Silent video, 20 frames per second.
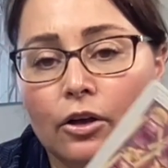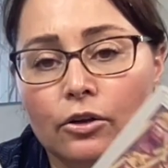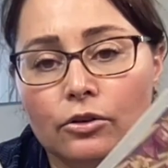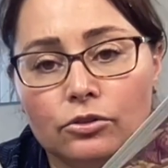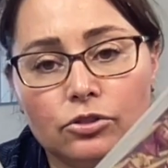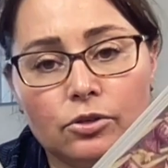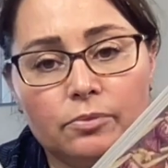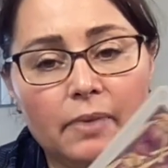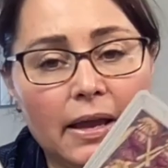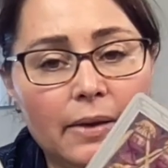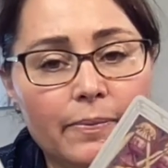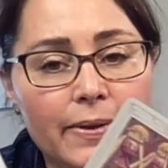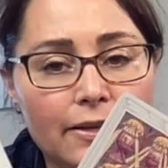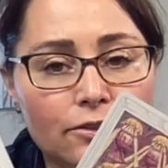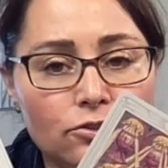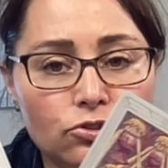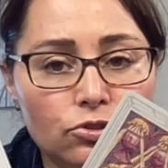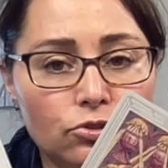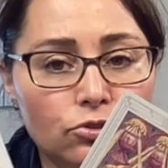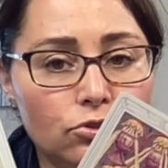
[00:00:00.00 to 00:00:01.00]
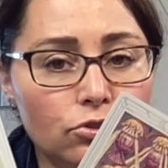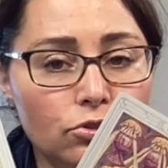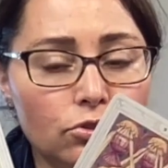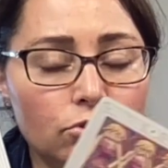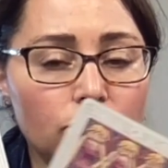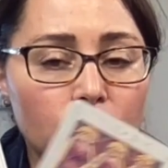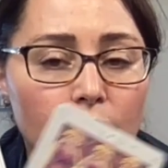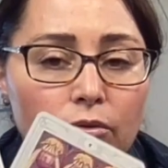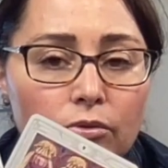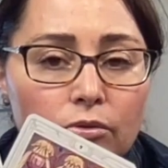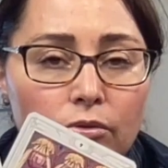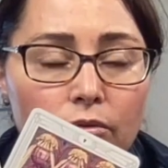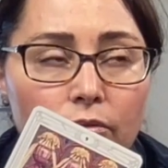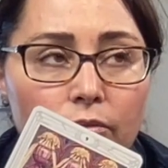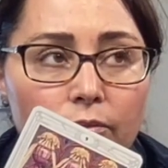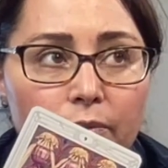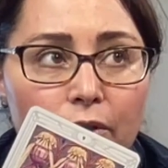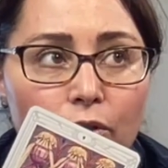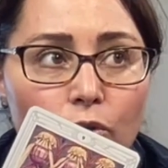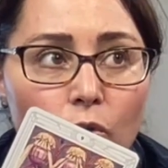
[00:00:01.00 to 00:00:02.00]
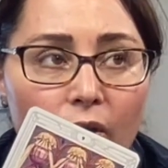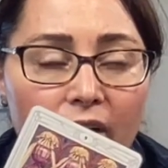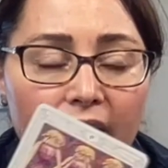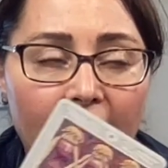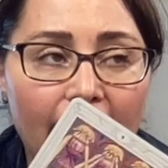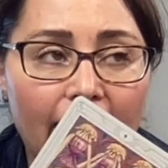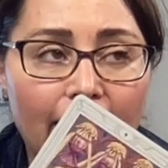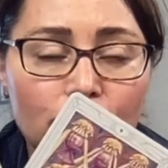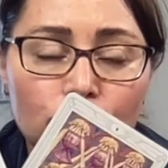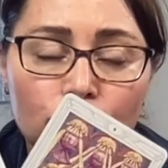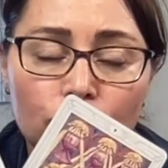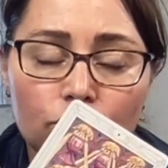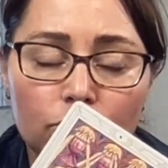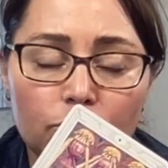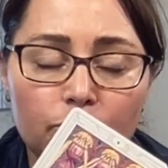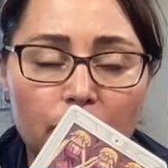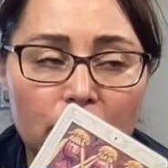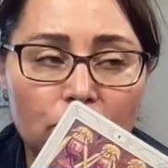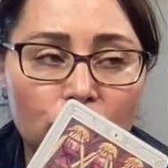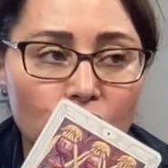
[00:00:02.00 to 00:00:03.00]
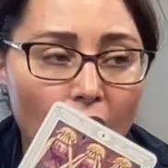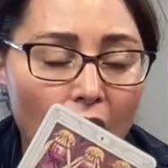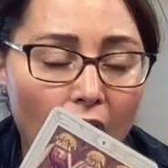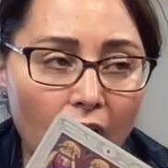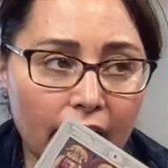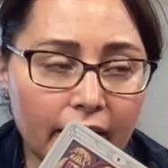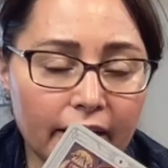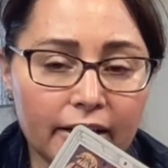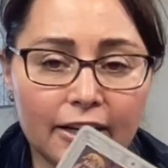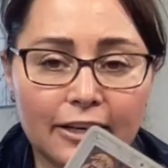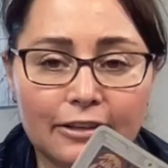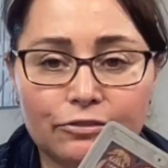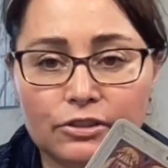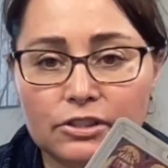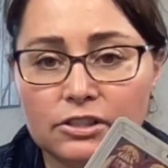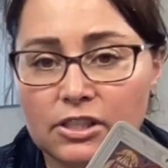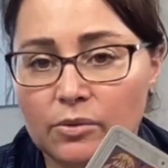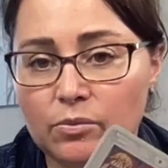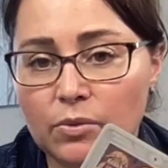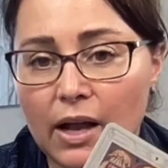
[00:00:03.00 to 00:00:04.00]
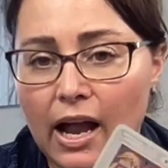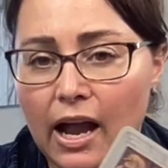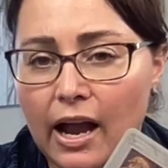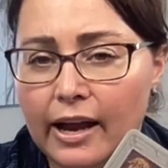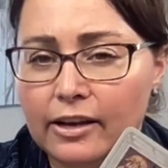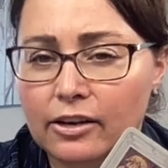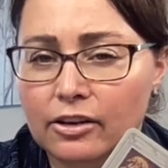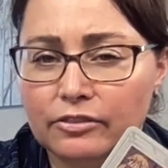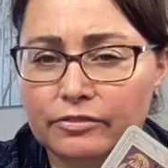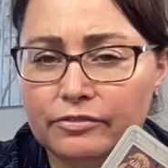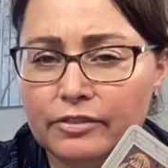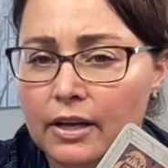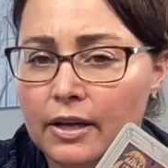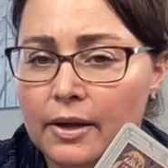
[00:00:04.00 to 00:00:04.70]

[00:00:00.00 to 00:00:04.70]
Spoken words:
So maybe it's to do, Bitcoin Cash could be targeted for some kind of